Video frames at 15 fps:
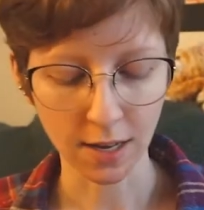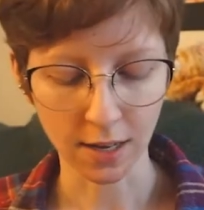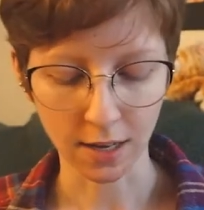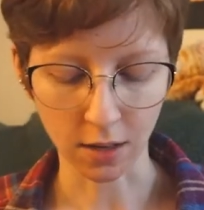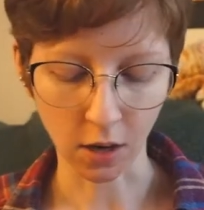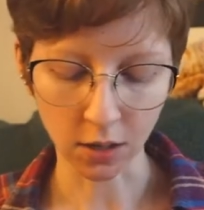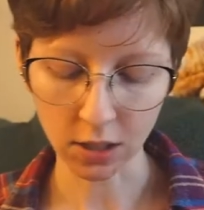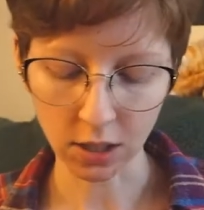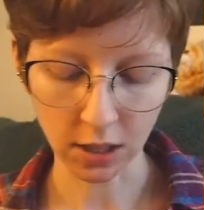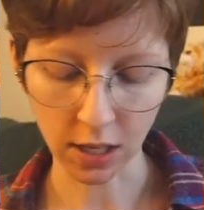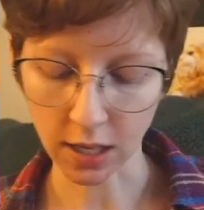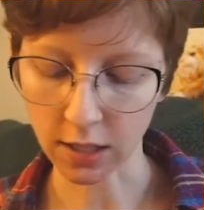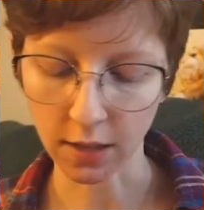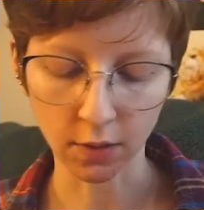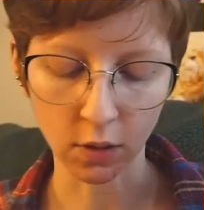And honestly,
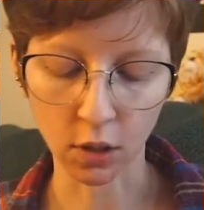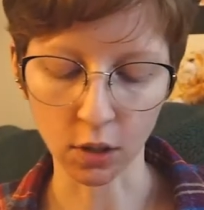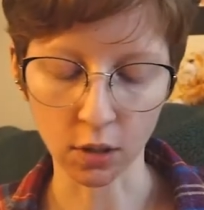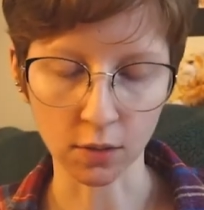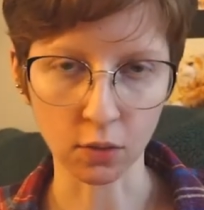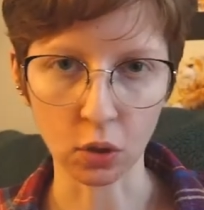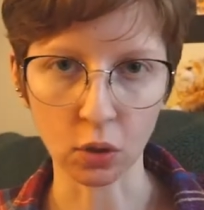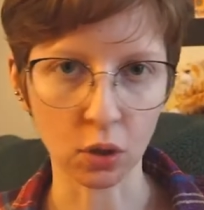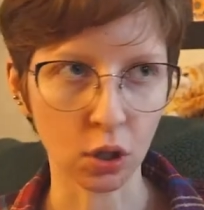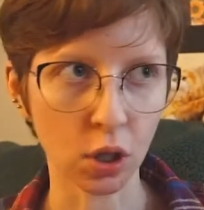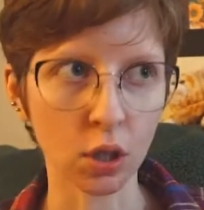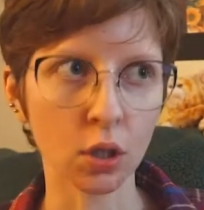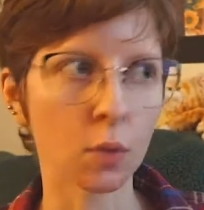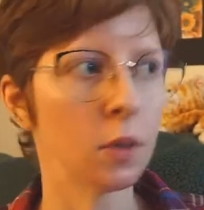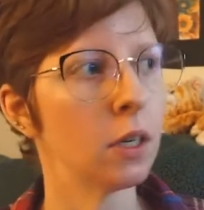I'd never heard of George
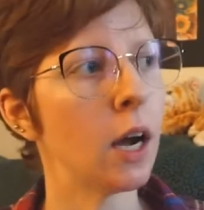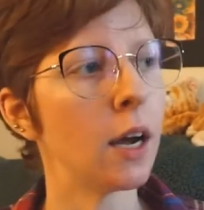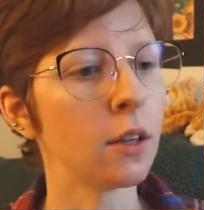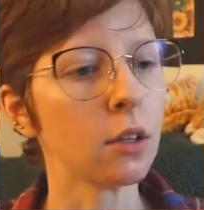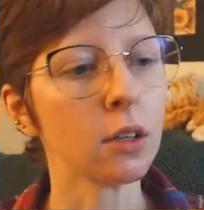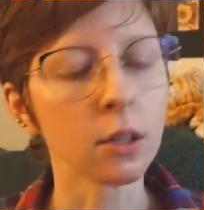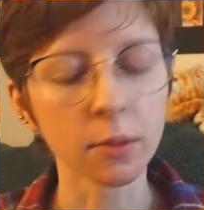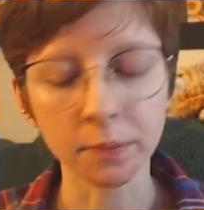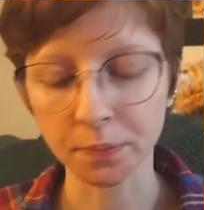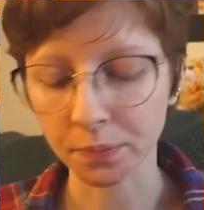Gershwin either.